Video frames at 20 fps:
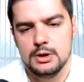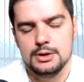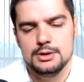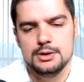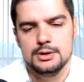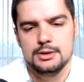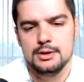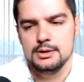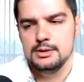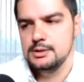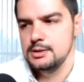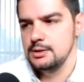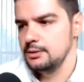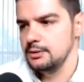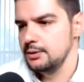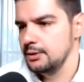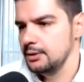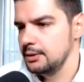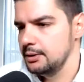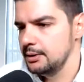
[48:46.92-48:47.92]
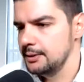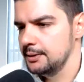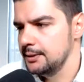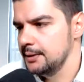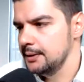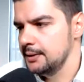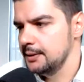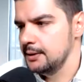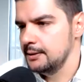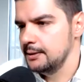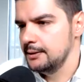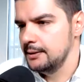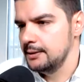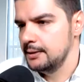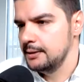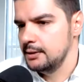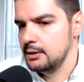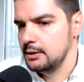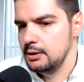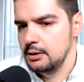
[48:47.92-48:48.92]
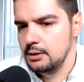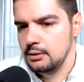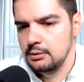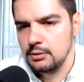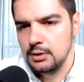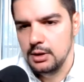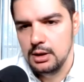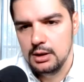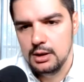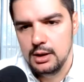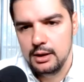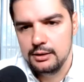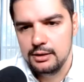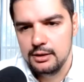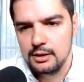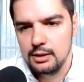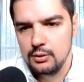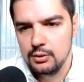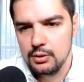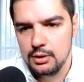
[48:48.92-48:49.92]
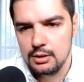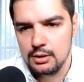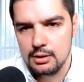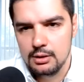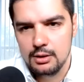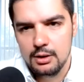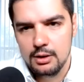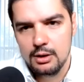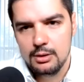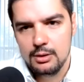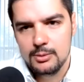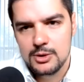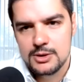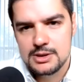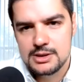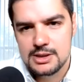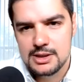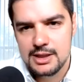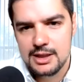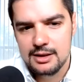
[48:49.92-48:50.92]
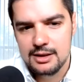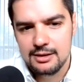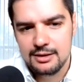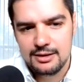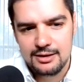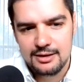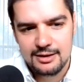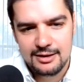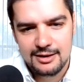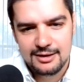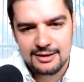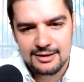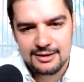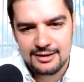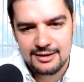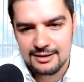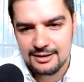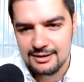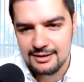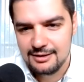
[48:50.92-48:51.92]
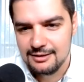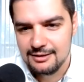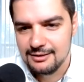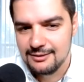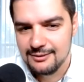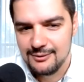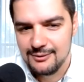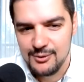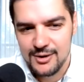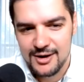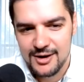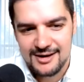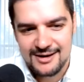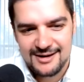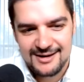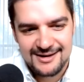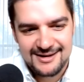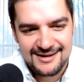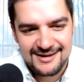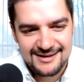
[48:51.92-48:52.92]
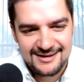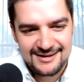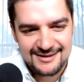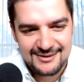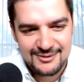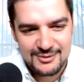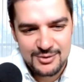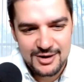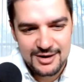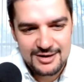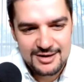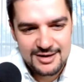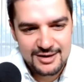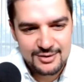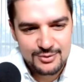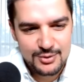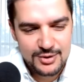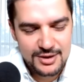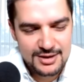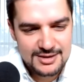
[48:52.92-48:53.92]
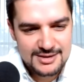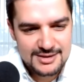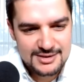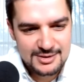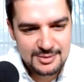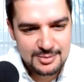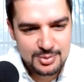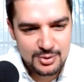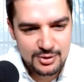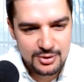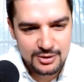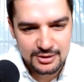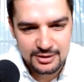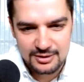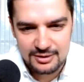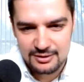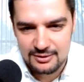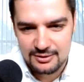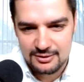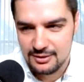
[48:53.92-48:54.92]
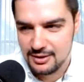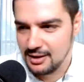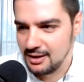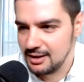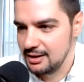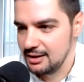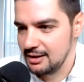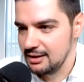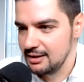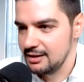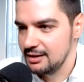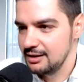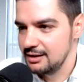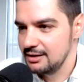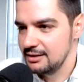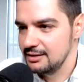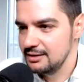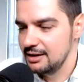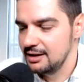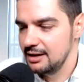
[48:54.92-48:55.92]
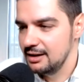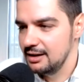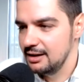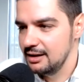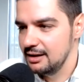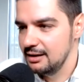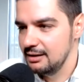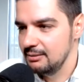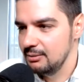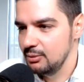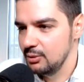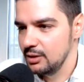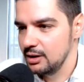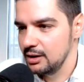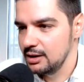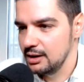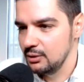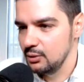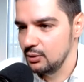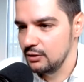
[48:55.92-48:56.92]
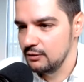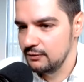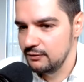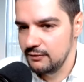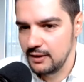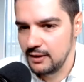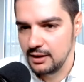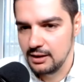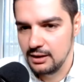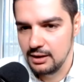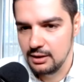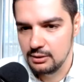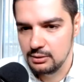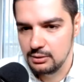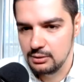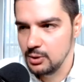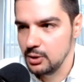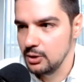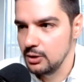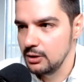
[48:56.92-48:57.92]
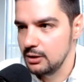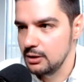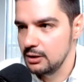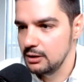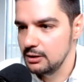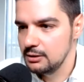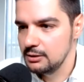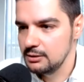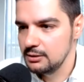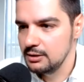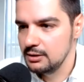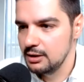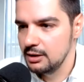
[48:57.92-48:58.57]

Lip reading: That's so good. Well, I think we're almost near the end here. Where can we support you, and where can we find out more